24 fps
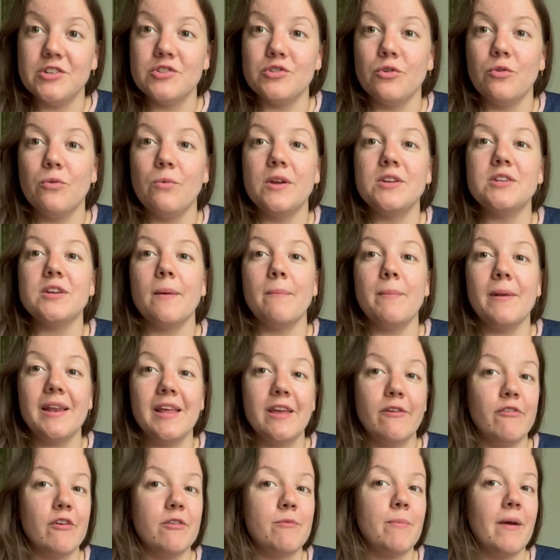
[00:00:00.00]
shawl, which I
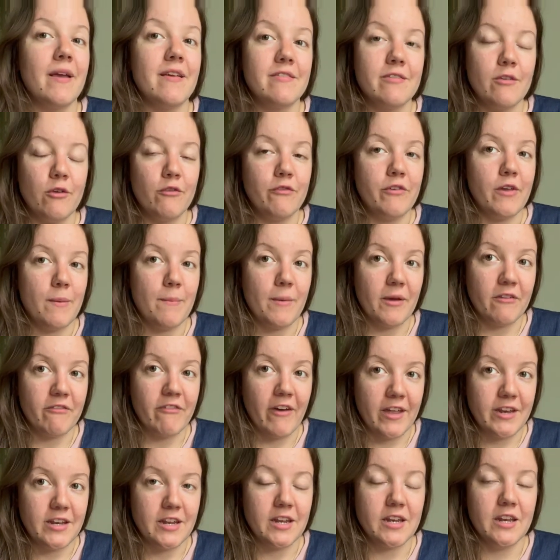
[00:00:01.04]
believe is by Sylvia
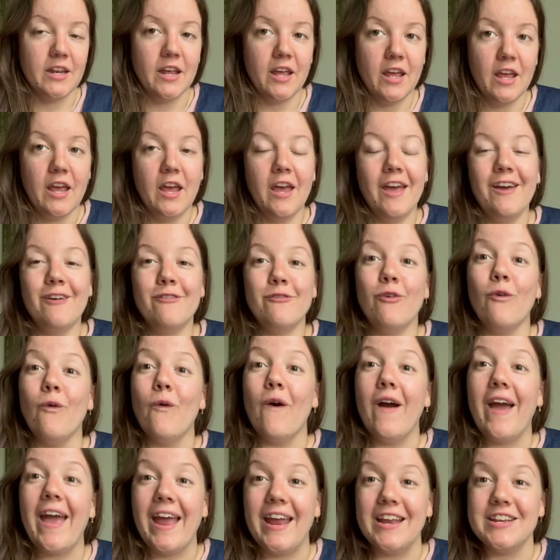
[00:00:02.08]
McFadden,
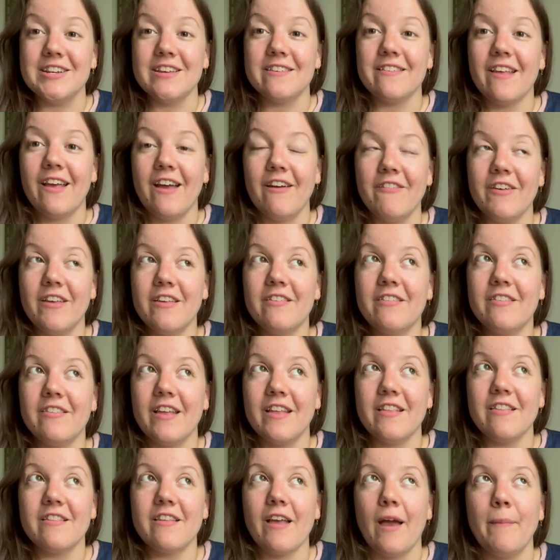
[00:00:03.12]
for ages, ever since.